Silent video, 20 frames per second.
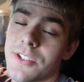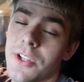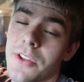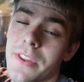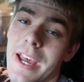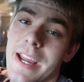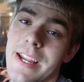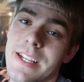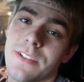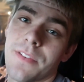
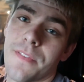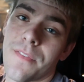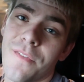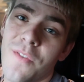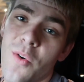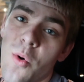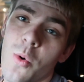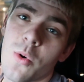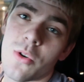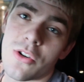So that is a
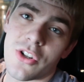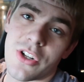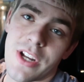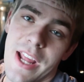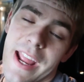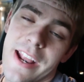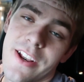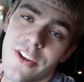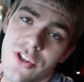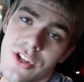
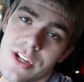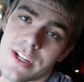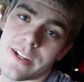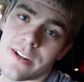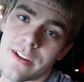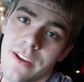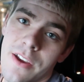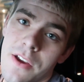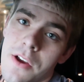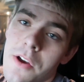forged
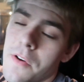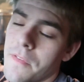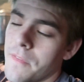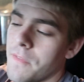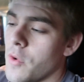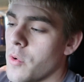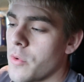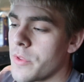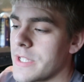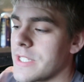engine
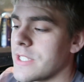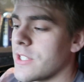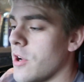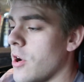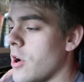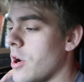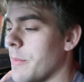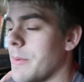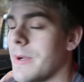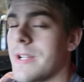for this
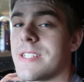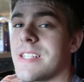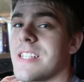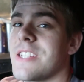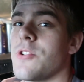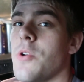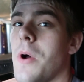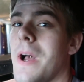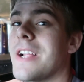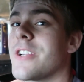car. Because
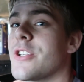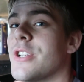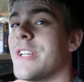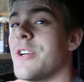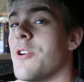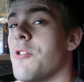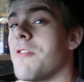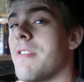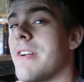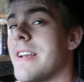it's not
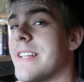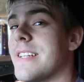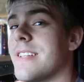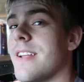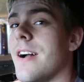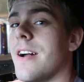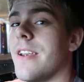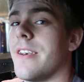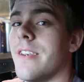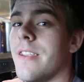actually already
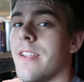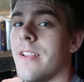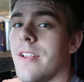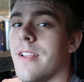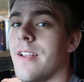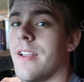done,